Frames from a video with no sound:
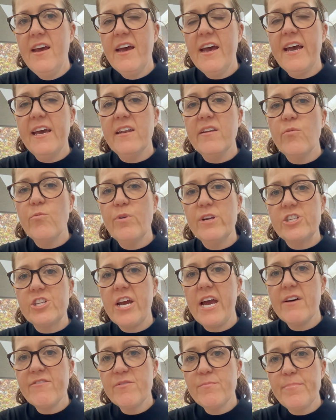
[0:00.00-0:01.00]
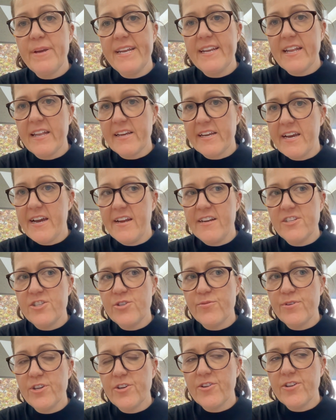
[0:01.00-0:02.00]
and which haven't been allocated
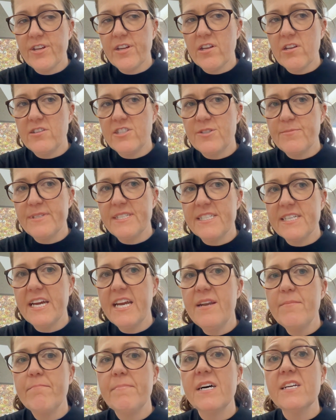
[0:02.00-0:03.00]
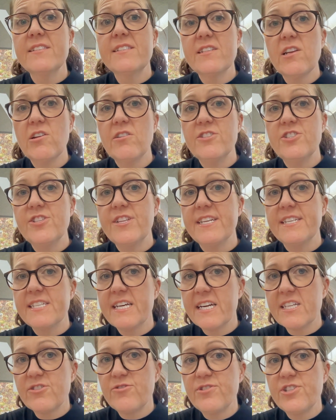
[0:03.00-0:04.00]
to an earlier lodgement date must lodge their
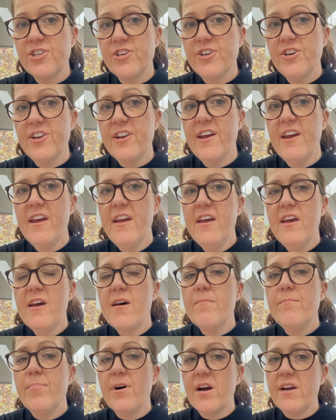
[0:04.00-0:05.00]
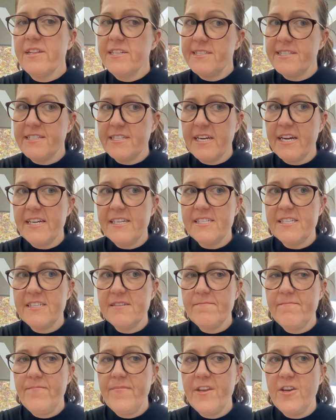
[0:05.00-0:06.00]
tax return by this date.
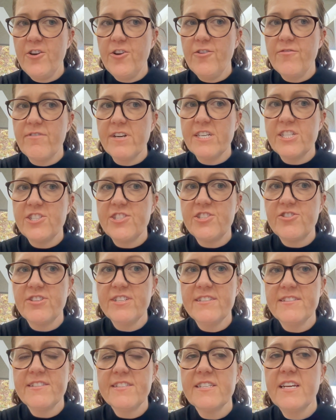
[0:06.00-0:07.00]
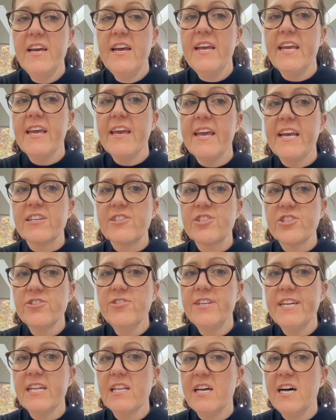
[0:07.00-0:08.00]
New registrants,
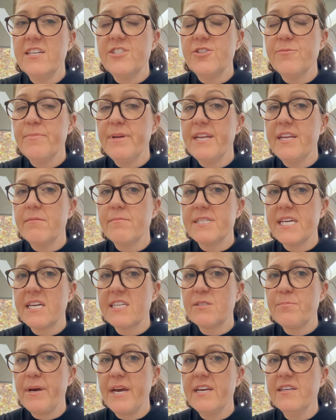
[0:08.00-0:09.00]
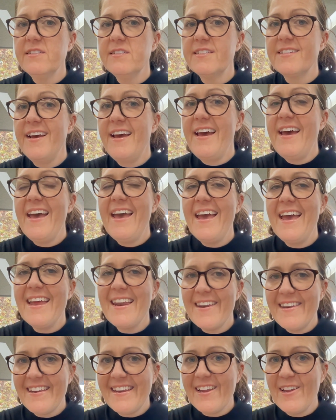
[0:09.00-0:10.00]
excluding large and medium taxpayers,
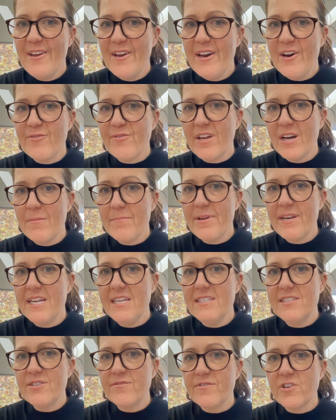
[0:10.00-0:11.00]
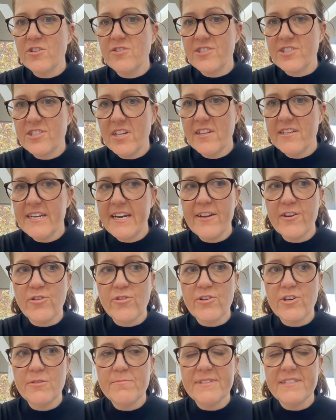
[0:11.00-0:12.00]
head of companies of consolidated
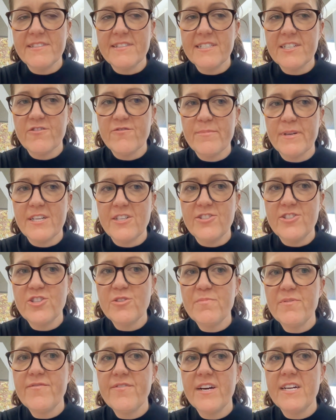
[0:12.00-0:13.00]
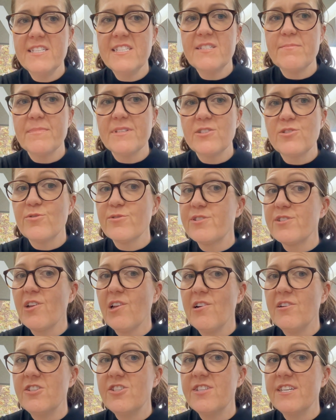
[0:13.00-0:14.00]
groups and self-managed super funds must also
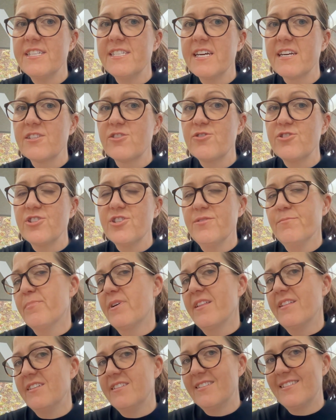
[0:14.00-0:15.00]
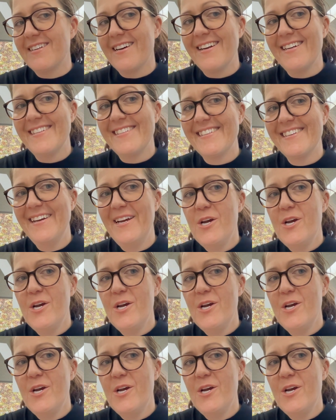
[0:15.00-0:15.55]
lodge their tax return by this date.